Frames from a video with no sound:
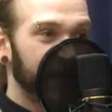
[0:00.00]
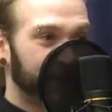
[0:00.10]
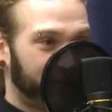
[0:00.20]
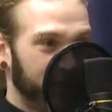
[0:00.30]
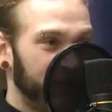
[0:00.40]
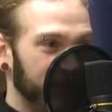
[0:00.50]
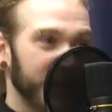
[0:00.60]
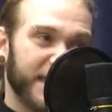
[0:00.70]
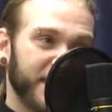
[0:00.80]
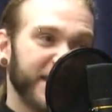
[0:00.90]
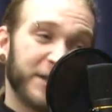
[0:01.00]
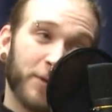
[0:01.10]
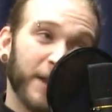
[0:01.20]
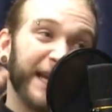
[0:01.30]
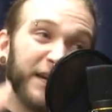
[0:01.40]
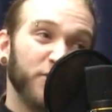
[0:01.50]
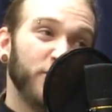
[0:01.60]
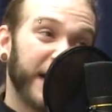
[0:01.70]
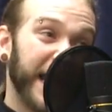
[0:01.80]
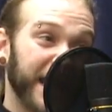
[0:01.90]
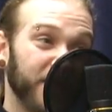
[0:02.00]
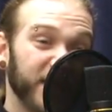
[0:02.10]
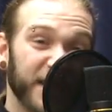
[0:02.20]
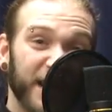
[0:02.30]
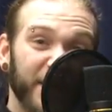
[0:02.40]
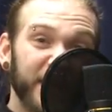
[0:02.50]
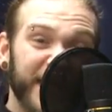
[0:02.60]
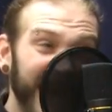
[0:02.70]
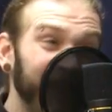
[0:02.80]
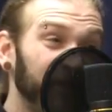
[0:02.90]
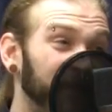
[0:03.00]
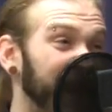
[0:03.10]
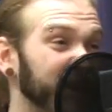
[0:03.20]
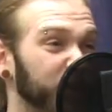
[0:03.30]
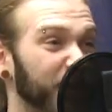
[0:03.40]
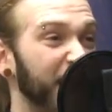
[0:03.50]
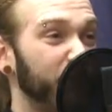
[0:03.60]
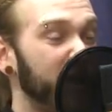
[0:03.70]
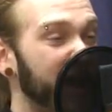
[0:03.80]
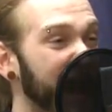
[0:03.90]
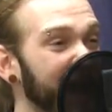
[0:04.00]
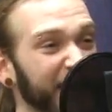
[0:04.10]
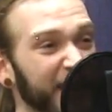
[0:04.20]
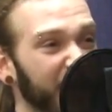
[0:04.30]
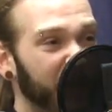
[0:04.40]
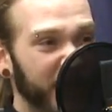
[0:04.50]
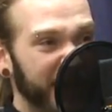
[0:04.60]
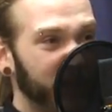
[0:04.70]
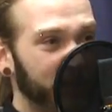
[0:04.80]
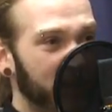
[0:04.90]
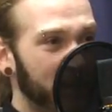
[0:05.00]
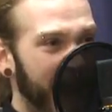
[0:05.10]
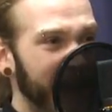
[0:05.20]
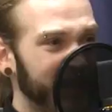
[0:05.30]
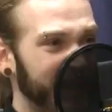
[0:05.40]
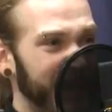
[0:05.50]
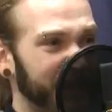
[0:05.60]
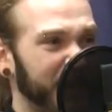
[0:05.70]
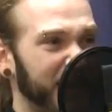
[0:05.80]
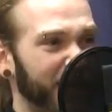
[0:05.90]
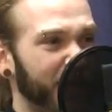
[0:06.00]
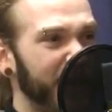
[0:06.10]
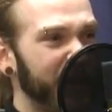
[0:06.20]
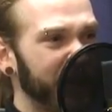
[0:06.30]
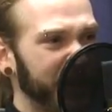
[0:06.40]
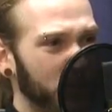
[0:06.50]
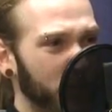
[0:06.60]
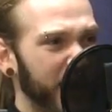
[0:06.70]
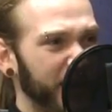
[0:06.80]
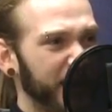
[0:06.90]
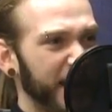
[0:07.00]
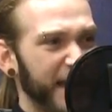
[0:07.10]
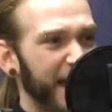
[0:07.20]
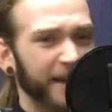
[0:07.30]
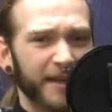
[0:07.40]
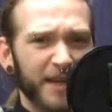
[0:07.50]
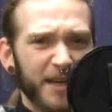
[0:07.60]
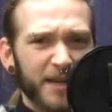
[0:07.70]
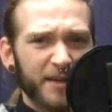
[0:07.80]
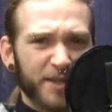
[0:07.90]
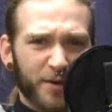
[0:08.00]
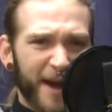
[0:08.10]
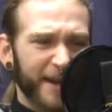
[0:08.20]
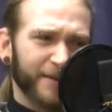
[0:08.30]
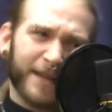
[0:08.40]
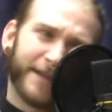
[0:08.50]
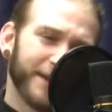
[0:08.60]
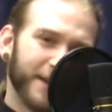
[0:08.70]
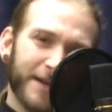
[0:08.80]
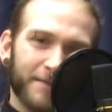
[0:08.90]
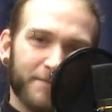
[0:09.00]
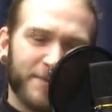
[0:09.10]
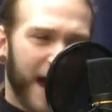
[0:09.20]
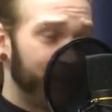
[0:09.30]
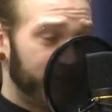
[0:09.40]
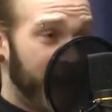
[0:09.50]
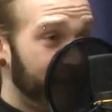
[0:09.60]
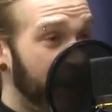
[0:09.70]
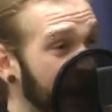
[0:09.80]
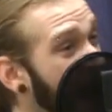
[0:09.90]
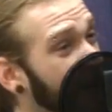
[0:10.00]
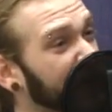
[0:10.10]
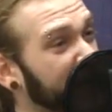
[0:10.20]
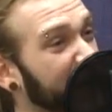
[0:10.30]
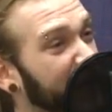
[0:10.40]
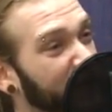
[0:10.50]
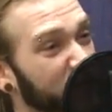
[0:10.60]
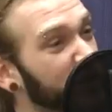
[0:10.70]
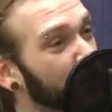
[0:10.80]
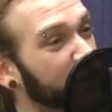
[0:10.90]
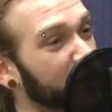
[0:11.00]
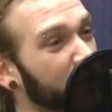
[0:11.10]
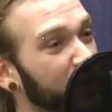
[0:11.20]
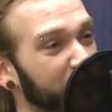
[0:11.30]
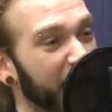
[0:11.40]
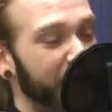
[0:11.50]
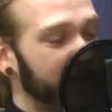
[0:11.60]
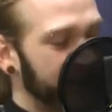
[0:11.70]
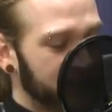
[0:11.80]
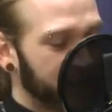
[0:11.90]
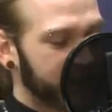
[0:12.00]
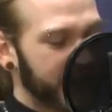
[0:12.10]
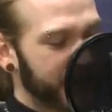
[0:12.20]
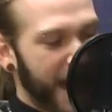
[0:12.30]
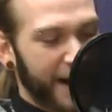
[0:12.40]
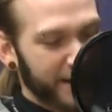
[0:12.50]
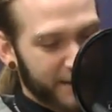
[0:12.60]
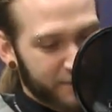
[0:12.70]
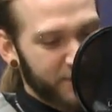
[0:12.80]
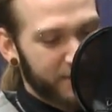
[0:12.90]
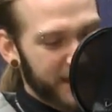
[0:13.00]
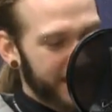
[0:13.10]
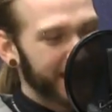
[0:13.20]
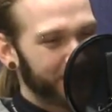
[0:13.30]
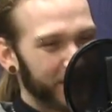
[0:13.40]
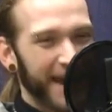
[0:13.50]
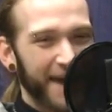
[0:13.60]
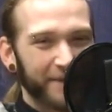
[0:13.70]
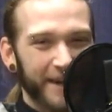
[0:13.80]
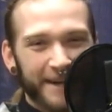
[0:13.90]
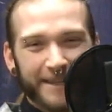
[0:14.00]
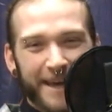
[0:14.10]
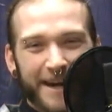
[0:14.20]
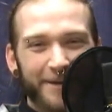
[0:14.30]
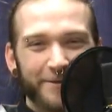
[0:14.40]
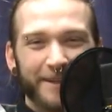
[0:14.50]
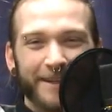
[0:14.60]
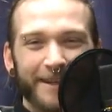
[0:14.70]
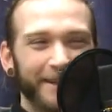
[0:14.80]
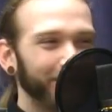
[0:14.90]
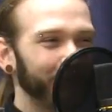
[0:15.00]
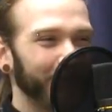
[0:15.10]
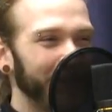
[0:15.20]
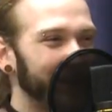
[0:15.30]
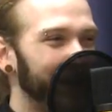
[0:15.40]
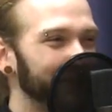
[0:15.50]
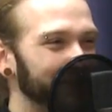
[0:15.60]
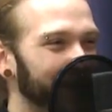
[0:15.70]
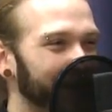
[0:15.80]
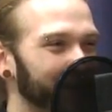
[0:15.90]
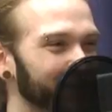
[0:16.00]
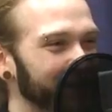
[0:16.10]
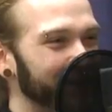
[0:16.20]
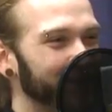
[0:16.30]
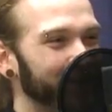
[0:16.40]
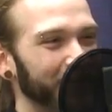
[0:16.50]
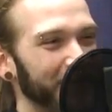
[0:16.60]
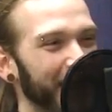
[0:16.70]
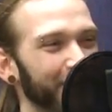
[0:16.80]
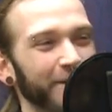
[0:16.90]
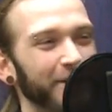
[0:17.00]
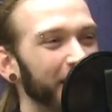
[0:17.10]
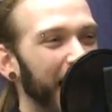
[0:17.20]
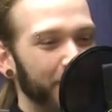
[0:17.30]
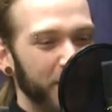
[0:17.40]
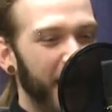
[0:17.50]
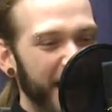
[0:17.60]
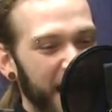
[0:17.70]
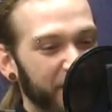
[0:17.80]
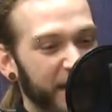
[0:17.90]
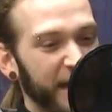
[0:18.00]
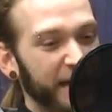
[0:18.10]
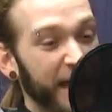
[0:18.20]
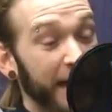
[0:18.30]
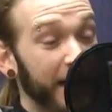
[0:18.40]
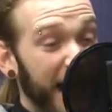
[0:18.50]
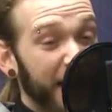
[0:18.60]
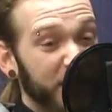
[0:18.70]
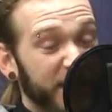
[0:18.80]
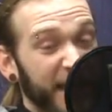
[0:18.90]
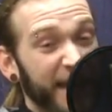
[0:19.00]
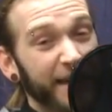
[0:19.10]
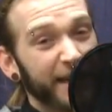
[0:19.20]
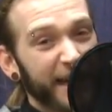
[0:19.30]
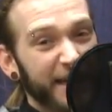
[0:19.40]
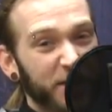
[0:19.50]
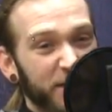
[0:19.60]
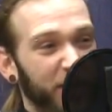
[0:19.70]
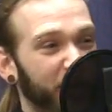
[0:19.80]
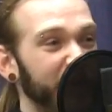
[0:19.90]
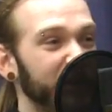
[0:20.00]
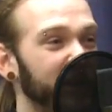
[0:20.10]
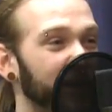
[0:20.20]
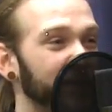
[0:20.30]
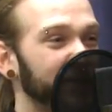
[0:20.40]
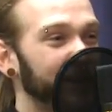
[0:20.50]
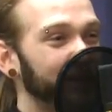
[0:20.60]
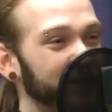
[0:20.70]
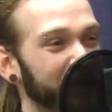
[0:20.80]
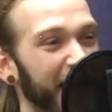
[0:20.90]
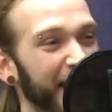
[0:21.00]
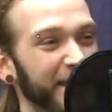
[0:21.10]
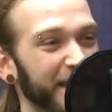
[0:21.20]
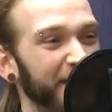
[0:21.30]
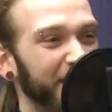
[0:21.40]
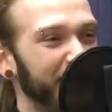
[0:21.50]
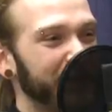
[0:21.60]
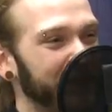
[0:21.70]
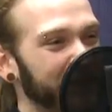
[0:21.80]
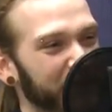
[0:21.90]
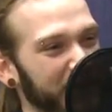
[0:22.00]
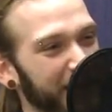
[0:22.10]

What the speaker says: like previous to this, who were like new to cannabis, they're terrified to drive while high, of like the mind state that they're in and like the way that they get. So I'm not advocating for smoking while driving. Like, don't take that as this is me advocating that. I don't need anybody coming knocking on my door for that one. I'm not advocating that. I'm just saying it's just a crazy concept. The idea that it's gonna